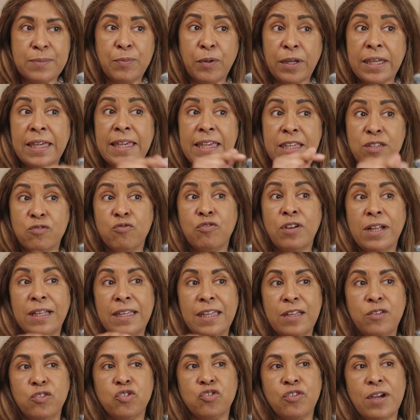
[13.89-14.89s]
but he's
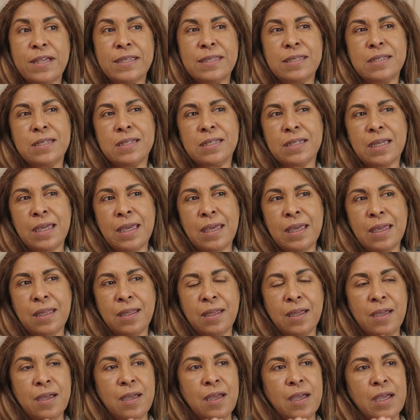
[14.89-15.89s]
really interested
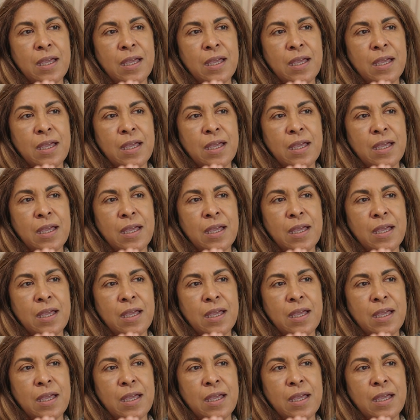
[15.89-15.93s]
in